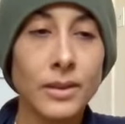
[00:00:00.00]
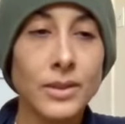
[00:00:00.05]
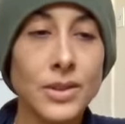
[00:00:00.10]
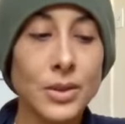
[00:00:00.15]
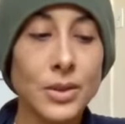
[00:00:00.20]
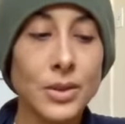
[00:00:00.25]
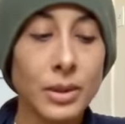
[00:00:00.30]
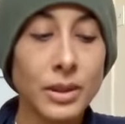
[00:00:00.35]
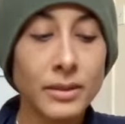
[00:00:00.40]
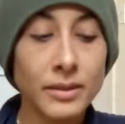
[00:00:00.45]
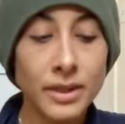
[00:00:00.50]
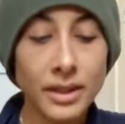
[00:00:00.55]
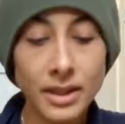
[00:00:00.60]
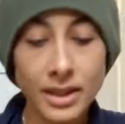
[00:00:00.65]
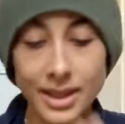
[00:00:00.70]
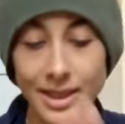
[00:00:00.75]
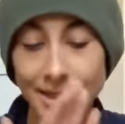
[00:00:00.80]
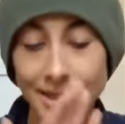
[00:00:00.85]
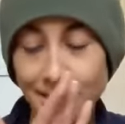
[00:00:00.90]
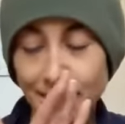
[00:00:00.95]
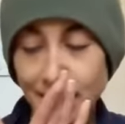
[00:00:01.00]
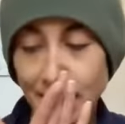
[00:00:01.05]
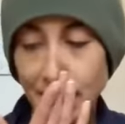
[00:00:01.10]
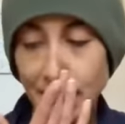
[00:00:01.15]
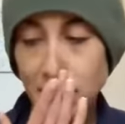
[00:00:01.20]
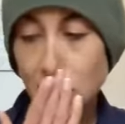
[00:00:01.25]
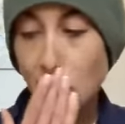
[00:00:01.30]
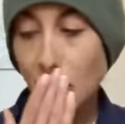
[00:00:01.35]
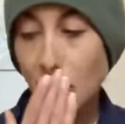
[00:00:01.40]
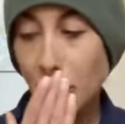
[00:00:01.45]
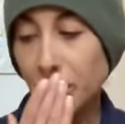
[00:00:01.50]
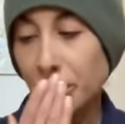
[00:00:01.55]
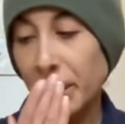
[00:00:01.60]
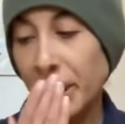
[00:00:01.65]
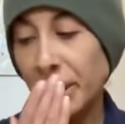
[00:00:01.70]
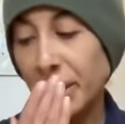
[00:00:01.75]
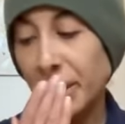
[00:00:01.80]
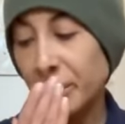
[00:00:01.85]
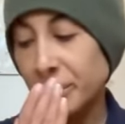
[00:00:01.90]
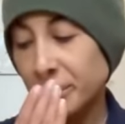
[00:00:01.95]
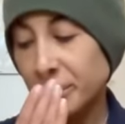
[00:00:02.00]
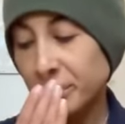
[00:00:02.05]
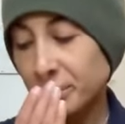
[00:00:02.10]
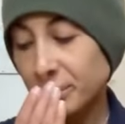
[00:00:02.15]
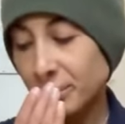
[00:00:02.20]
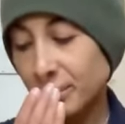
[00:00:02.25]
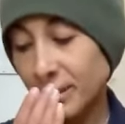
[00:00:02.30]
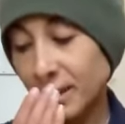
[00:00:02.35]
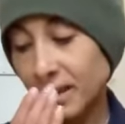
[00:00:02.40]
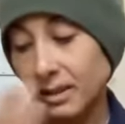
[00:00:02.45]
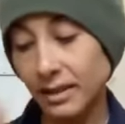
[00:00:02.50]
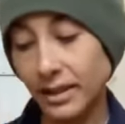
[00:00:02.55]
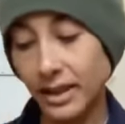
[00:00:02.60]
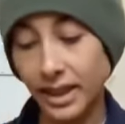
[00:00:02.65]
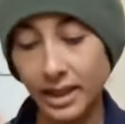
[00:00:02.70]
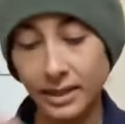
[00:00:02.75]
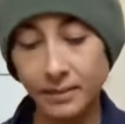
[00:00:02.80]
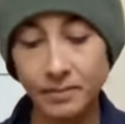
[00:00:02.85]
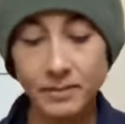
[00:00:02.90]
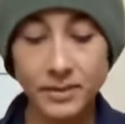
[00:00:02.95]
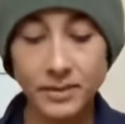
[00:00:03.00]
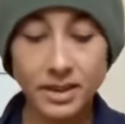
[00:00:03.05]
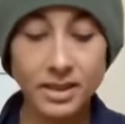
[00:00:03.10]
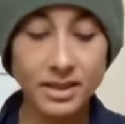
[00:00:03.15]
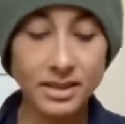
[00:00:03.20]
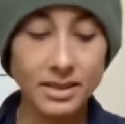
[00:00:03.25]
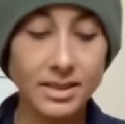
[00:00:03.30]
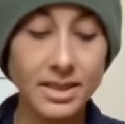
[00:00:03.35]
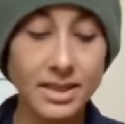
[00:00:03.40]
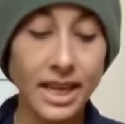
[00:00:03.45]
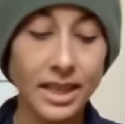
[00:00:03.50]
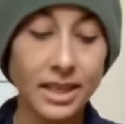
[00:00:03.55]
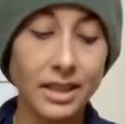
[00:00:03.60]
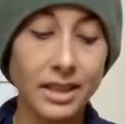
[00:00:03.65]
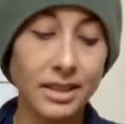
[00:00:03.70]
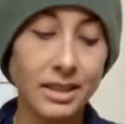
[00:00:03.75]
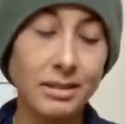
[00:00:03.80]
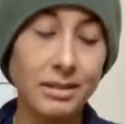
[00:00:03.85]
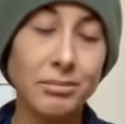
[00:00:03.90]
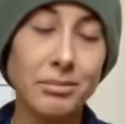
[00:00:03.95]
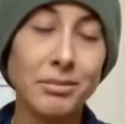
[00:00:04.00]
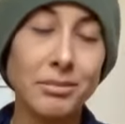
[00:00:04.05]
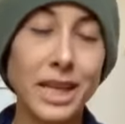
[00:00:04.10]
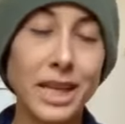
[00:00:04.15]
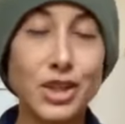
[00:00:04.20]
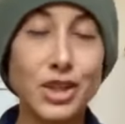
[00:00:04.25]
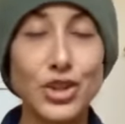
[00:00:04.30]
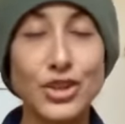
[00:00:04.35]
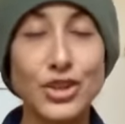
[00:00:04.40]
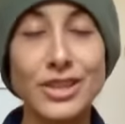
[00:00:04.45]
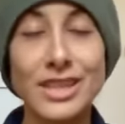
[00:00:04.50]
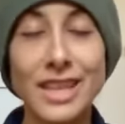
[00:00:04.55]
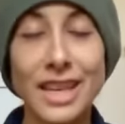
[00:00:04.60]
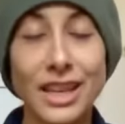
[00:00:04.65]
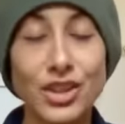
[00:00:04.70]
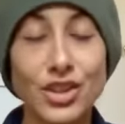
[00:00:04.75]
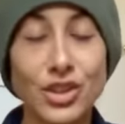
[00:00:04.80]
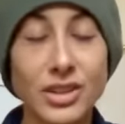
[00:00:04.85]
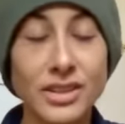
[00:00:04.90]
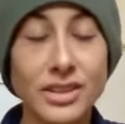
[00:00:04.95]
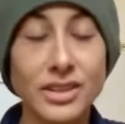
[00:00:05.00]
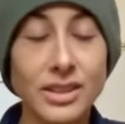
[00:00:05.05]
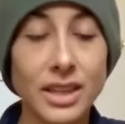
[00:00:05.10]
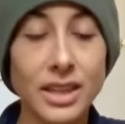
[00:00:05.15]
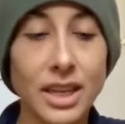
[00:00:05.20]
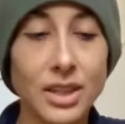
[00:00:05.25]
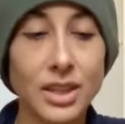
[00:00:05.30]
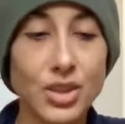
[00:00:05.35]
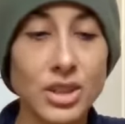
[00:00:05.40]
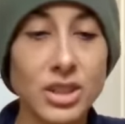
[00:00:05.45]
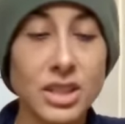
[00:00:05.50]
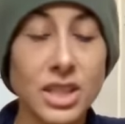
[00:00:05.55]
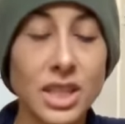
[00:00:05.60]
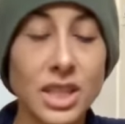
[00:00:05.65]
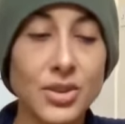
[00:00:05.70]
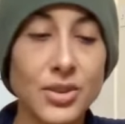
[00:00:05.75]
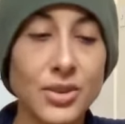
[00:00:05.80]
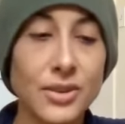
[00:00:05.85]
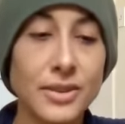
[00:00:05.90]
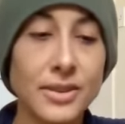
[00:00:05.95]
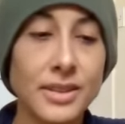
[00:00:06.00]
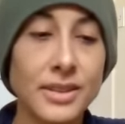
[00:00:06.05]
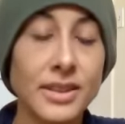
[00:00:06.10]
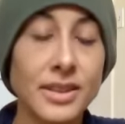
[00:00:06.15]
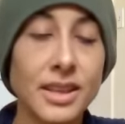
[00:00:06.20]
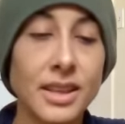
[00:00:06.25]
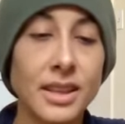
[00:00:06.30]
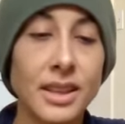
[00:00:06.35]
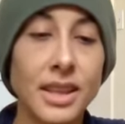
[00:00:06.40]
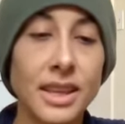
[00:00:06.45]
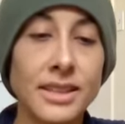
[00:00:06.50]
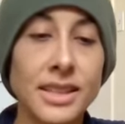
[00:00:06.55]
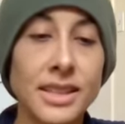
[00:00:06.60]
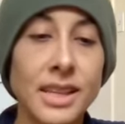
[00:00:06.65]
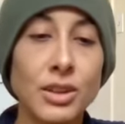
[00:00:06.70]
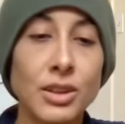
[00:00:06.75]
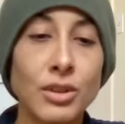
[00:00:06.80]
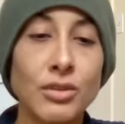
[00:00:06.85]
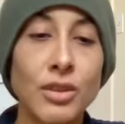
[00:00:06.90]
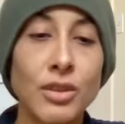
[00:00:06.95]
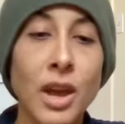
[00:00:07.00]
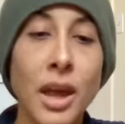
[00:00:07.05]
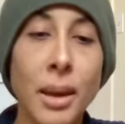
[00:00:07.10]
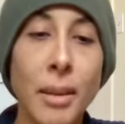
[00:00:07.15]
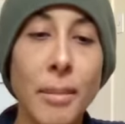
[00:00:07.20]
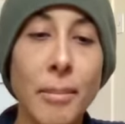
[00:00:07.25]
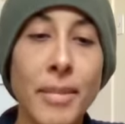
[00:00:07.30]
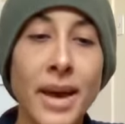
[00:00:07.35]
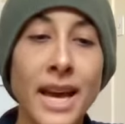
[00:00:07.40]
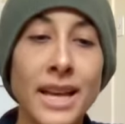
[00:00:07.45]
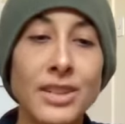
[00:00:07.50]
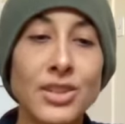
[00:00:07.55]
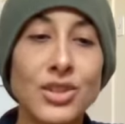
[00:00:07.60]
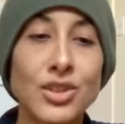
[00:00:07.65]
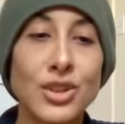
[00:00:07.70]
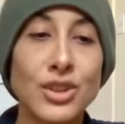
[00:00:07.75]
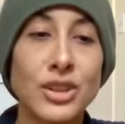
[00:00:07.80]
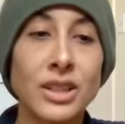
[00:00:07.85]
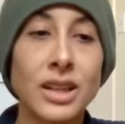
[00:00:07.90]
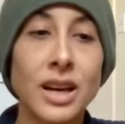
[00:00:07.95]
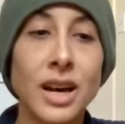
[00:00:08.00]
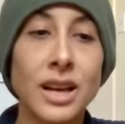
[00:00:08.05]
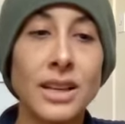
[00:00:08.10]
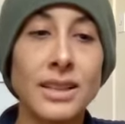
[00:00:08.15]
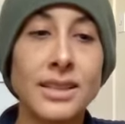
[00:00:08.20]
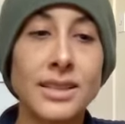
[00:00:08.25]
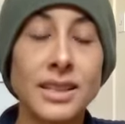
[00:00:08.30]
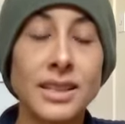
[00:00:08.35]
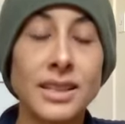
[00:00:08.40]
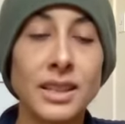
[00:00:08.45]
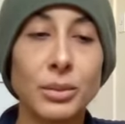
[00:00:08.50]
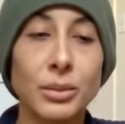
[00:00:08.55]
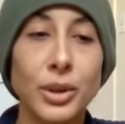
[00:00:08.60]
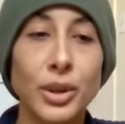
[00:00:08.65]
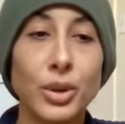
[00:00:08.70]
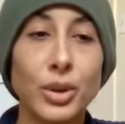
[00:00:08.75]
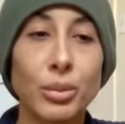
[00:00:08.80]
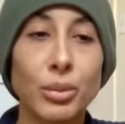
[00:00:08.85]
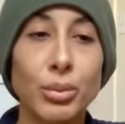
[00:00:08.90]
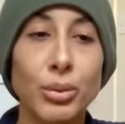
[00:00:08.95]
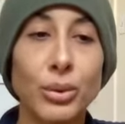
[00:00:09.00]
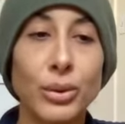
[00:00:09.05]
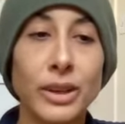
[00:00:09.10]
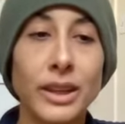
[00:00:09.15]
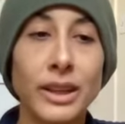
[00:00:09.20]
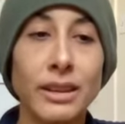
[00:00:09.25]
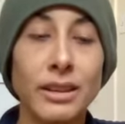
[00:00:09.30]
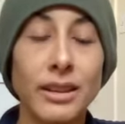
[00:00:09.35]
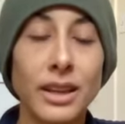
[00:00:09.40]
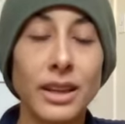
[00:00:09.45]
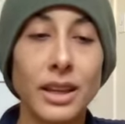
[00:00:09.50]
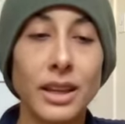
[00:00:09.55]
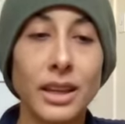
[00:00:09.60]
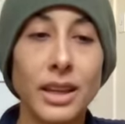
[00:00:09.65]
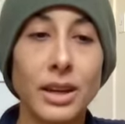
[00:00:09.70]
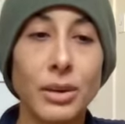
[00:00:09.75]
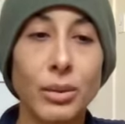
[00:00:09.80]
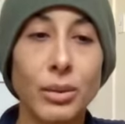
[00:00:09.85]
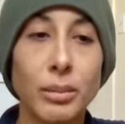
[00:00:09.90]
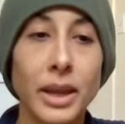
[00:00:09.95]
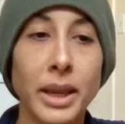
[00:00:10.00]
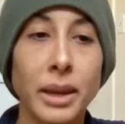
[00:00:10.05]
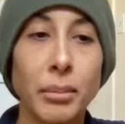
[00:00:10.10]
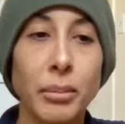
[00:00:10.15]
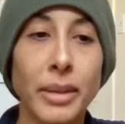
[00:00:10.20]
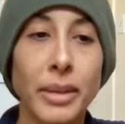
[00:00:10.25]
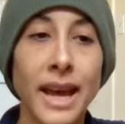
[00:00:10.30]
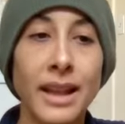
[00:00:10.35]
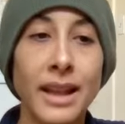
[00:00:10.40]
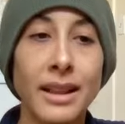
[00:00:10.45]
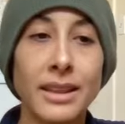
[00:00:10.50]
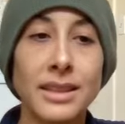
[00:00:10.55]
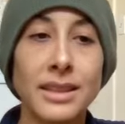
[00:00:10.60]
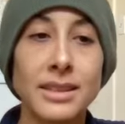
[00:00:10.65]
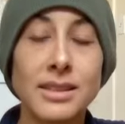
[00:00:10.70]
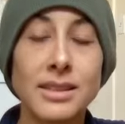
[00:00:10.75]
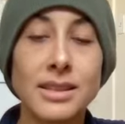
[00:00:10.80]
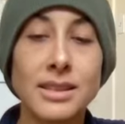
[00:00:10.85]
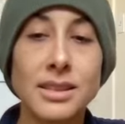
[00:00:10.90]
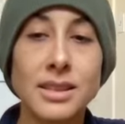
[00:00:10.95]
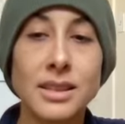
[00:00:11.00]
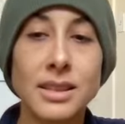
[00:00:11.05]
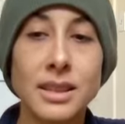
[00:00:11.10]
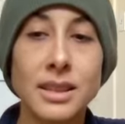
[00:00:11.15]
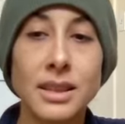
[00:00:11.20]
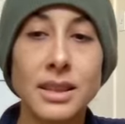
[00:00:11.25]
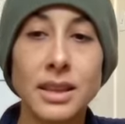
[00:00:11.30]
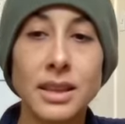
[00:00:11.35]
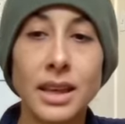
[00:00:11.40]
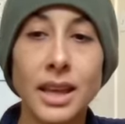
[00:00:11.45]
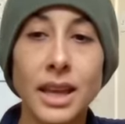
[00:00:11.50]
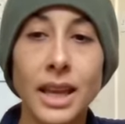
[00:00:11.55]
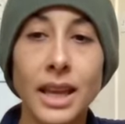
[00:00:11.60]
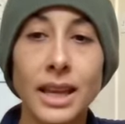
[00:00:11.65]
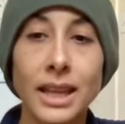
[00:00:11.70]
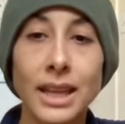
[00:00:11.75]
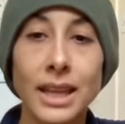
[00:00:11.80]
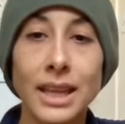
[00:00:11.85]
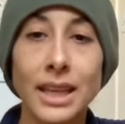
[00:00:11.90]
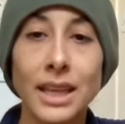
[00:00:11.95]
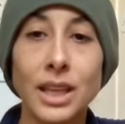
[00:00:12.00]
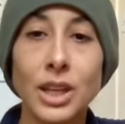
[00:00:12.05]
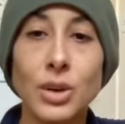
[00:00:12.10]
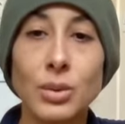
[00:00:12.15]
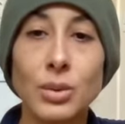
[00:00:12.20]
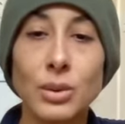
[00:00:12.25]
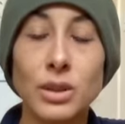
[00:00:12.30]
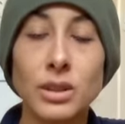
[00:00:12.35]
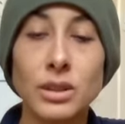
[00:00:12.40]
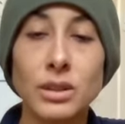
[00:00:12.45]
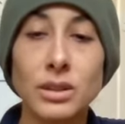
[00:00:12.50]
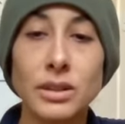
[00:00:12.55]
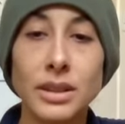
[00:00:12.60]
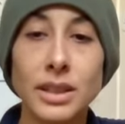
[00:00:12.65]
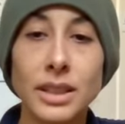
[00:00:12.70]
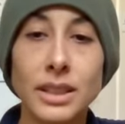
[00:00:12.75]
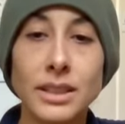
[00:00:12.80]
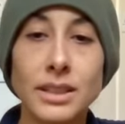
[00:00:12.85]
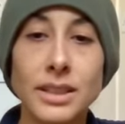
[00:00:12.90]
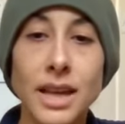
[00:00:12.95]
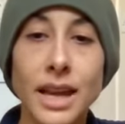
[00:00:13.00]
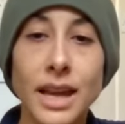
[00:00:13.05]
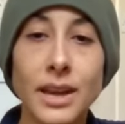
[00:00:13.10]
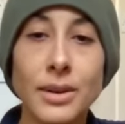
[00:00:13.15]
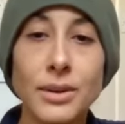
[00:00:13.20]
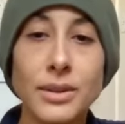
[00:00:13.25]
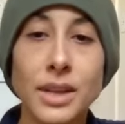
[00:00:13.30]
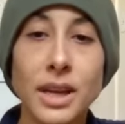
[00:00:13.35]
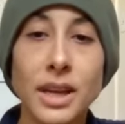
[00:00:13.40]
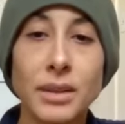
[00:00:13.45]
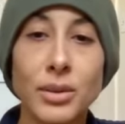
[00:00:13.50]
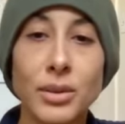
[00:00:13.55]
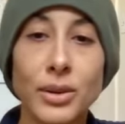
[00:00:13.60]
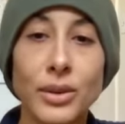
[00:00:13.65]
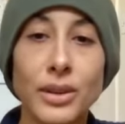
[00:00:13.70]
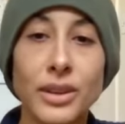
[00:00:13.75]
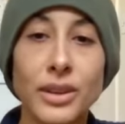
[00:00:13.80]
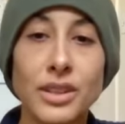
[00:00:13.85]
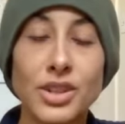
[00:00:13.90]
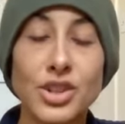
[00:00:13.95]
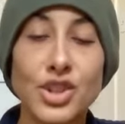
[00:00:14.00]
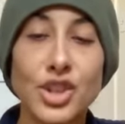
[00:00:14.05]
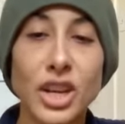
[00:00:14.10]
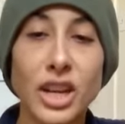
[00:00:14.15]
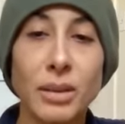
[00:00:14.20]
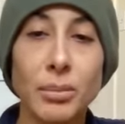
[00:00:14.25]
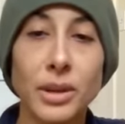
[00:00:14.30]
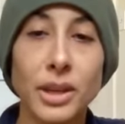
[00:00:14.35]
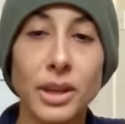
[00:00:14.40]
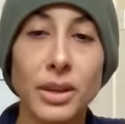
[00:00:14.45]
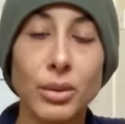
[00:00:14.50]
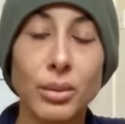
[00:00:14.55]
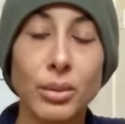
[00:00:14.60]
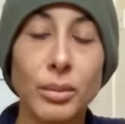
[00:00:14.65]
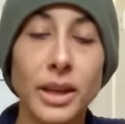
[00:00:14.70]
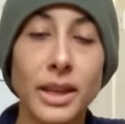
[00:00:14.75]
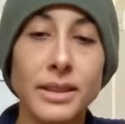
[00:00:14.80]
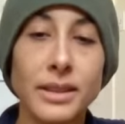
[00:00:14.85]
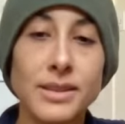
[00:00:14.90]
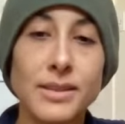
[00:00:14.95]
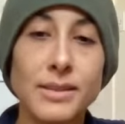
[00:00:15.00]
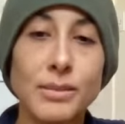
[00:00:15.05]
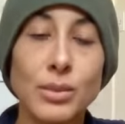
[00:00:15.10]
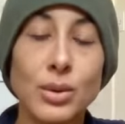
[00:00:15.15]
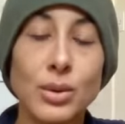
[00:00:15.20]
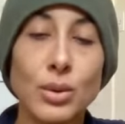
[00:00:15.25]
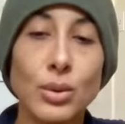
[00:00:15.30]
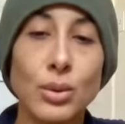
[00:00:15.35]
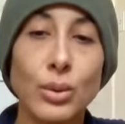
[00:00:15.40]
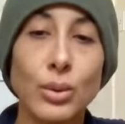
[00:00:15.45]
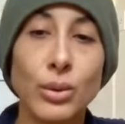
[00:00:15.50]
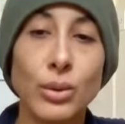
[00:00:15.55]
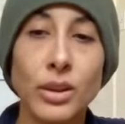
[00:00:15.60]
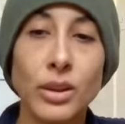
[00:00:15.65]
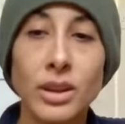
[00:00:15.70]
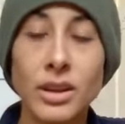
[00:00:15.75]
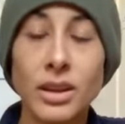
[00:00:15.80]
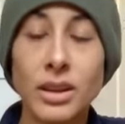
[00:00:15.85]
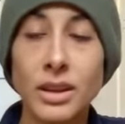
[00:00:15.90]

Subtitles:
So one of the things that they talk about, they take major sages and ancient teachers, is that they say you've mastered an asana when your breathing can remain balanced and equal the entire time you're in this shape. It can remain smooth